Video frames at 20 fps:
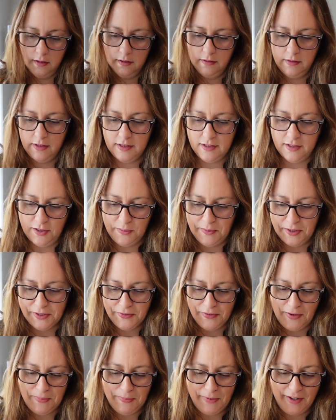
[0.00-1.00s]
There's so much
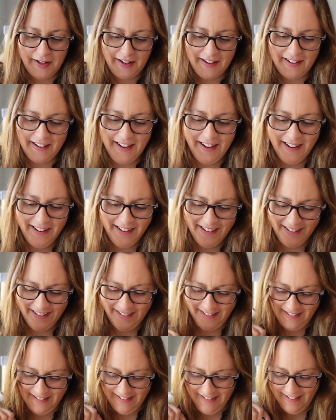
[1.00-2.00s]
fabric.
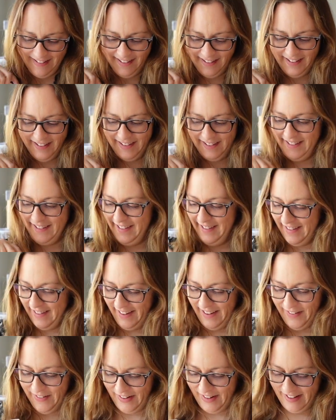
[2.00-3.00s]
I didn't
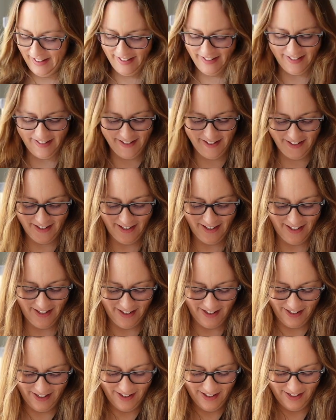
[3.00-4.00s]
think about this, sorry.
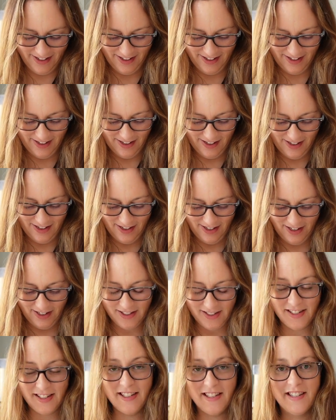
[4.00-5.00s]

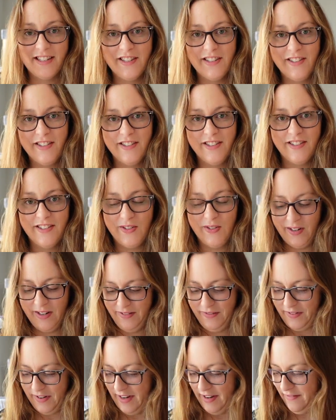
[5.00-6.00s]
It's stitched on
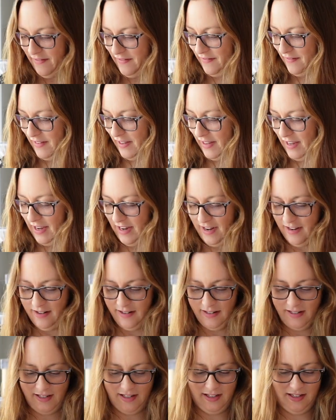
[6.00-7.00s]
25
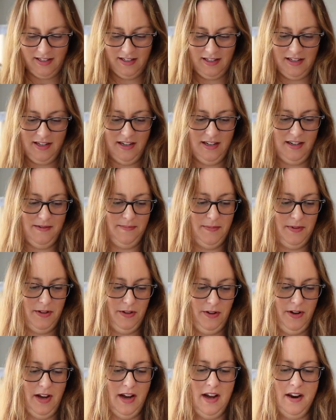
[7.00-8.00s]
count
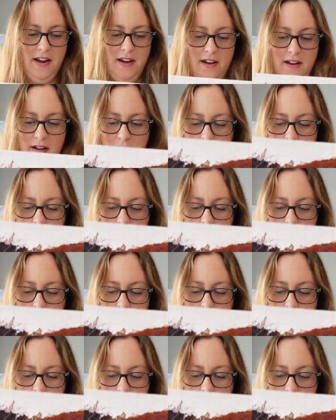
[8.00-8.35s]
Lugana,